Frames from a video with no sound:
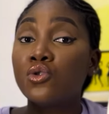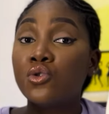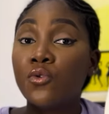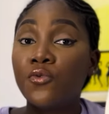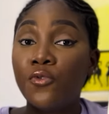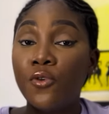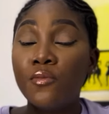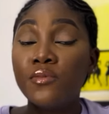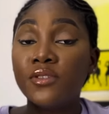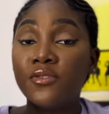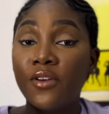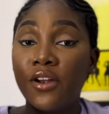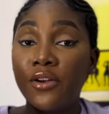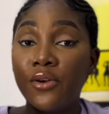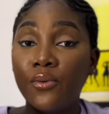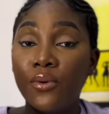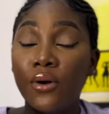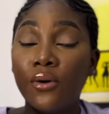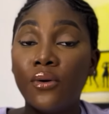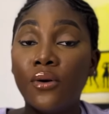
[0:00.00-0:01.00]
foams very
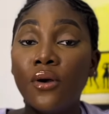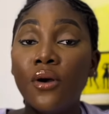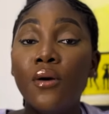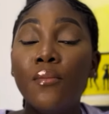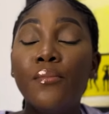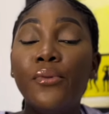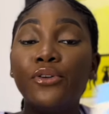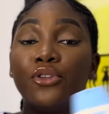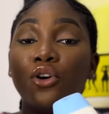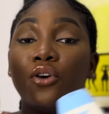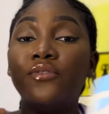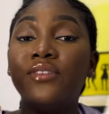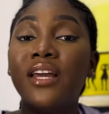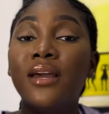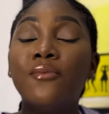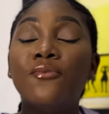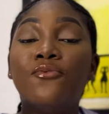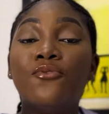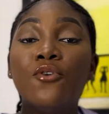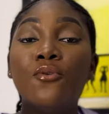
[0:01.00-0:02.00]
well. Both of them
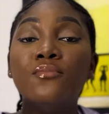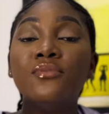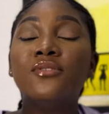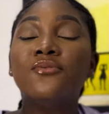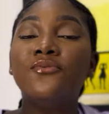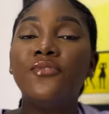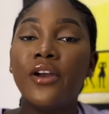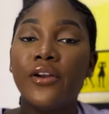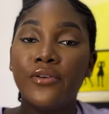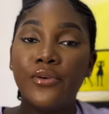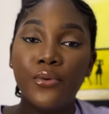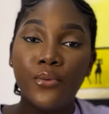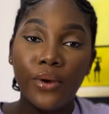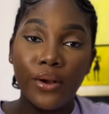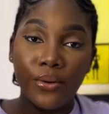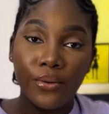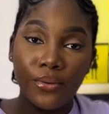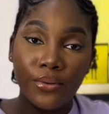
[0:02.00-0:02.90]
foams very well.